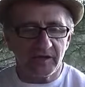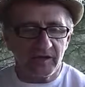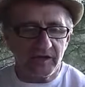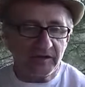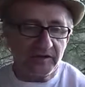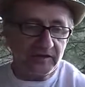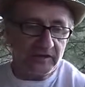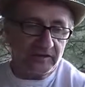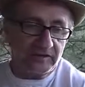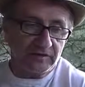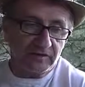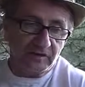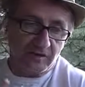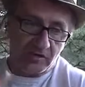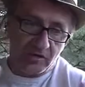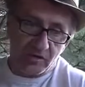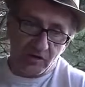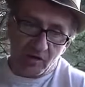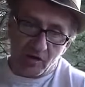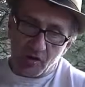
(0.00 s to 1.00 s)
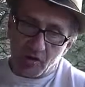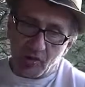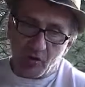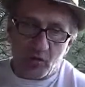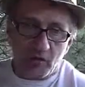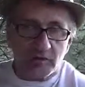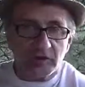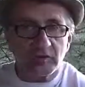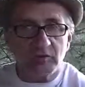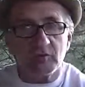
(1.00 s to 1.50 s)
And then,
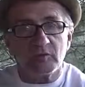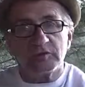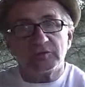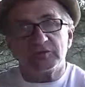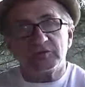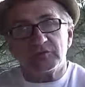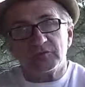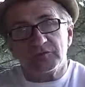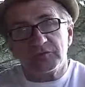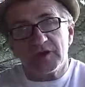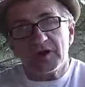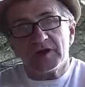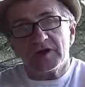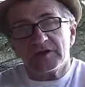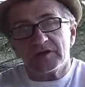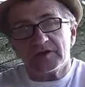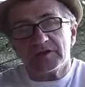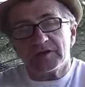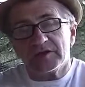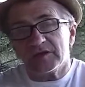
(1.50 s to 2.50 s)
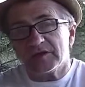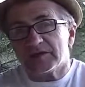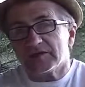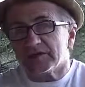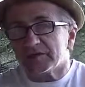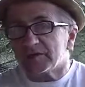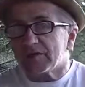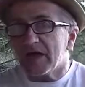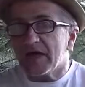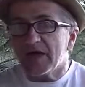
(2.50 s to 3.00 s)
according to what you've done in
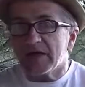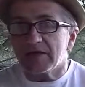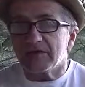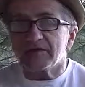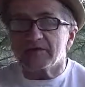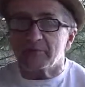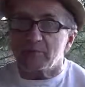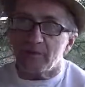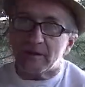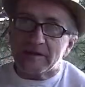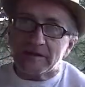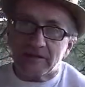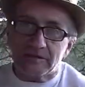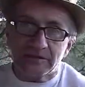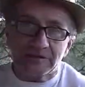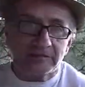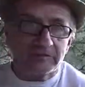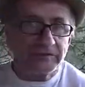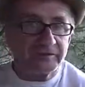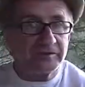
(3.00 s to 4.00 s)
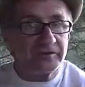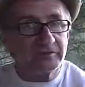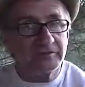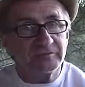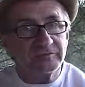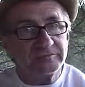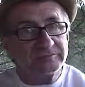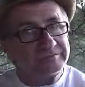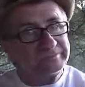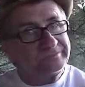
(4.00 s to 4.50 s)
this life, well, you
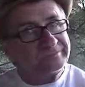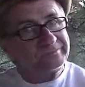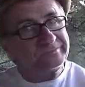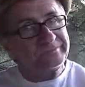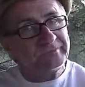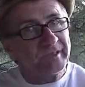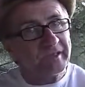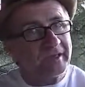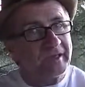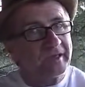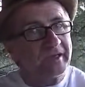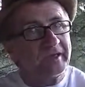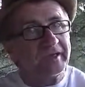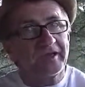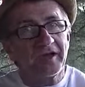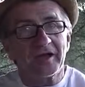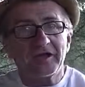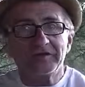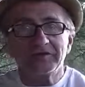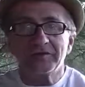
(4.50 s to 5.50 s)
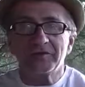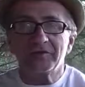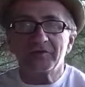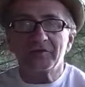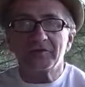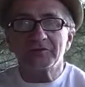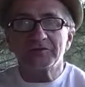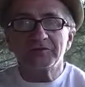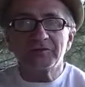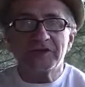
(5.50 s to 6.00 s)
know, God's going to
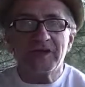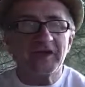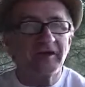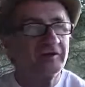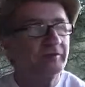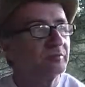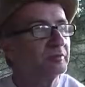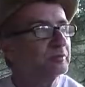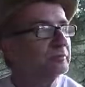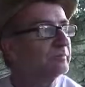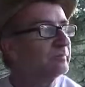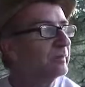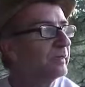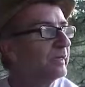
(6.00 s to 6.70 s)
hold you accountable.